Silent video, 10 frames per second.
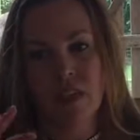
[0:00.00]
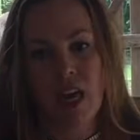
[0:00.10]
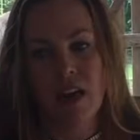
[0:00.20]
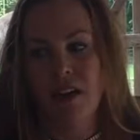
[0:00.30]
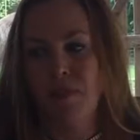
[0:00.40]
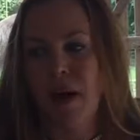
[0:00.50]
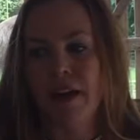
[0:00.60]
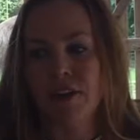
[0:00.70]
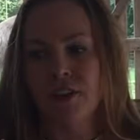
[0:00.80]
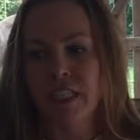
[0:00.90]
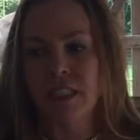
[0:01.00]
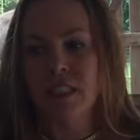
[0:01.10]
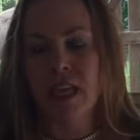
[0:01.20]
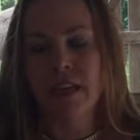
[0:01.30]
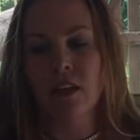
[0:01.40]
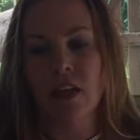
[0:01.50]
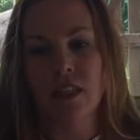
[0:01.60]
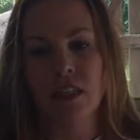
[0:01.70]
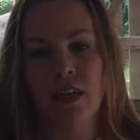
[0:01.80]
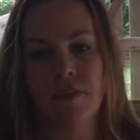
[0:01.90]
kind of powdery sand-like
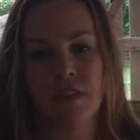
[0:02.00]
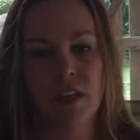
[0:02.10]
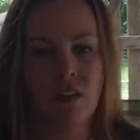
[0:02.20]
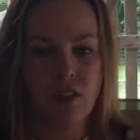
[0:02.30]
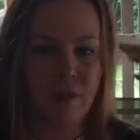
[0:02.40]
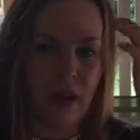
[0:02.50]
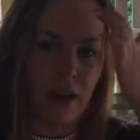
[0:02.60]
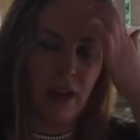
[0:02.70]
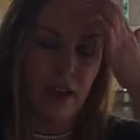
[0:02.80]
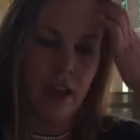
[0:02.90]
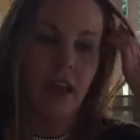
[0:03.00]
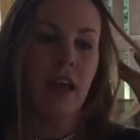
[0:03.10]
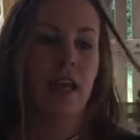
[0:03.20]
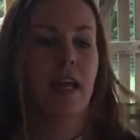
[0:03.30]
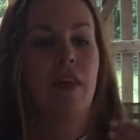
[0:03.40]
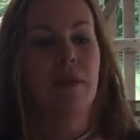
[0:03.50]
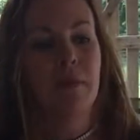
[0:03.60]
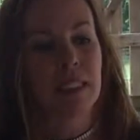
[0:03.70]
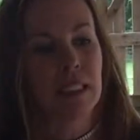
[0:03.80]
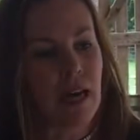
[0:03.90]
stuff that you can buy, and they
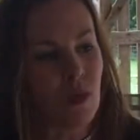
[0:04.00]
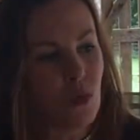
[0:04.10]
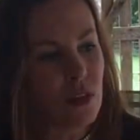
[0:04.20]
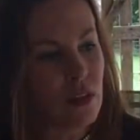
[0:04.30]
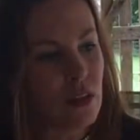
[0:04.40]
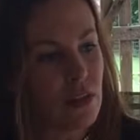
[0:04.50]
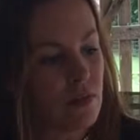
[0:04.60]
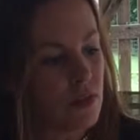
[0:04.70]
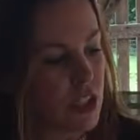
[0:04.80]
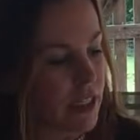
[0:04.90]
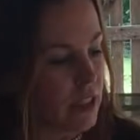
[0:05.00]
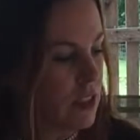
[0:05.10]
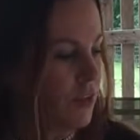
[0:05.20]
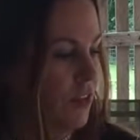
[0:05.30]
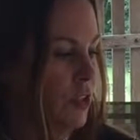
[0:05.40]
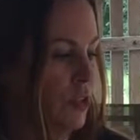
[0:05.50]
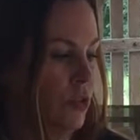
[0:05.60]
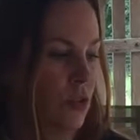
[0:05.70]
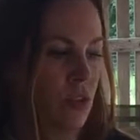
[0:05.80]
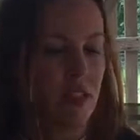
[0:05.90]
mix that with the chicken's
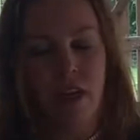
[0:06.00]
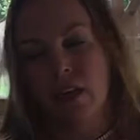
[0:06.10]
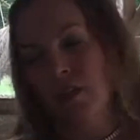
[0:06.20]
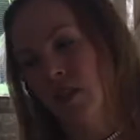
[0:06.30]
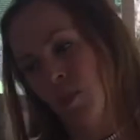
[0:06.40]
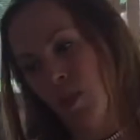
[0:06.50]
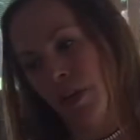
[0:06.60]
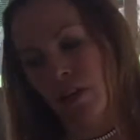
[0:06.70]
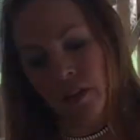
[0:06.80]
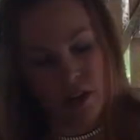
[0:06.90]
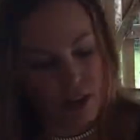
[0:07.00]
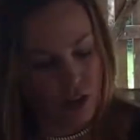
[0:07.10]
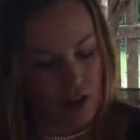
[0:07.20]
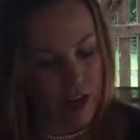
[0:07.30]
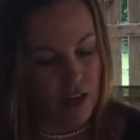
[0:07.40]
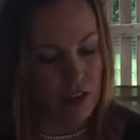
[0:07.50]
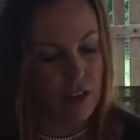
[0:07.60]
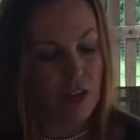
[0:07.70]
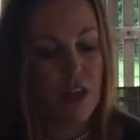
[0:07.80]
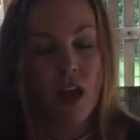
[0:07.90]
food and they sprinkle it on the
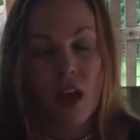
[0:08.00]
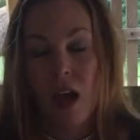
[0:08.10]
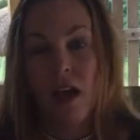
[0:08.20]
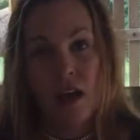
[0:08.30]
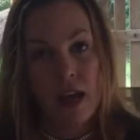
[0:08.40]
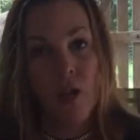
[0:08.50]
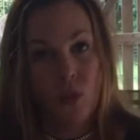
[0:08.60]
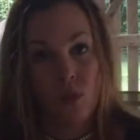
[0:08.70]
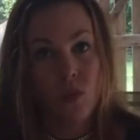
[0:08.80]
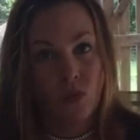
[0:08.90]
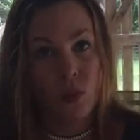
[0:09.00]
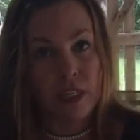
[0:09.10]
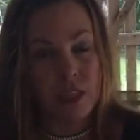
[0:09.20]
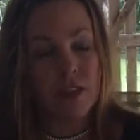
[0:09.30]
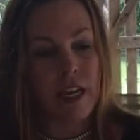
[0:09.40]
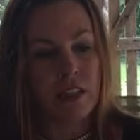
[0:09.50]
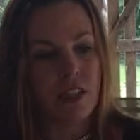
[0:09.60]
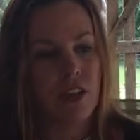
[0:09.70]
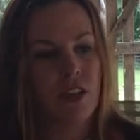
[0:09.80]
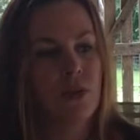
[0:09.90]
ground. We do that
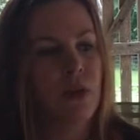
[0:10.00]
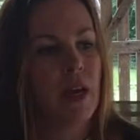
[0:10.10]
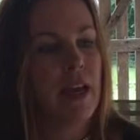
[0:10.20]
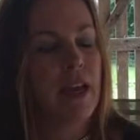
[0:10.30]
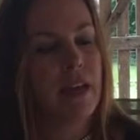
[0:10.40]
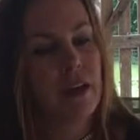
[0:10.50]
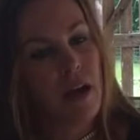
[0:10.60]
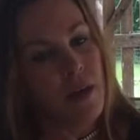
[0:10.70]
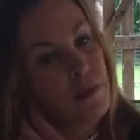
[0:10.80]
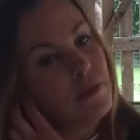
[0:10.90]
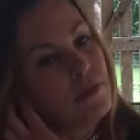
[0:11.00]
too, and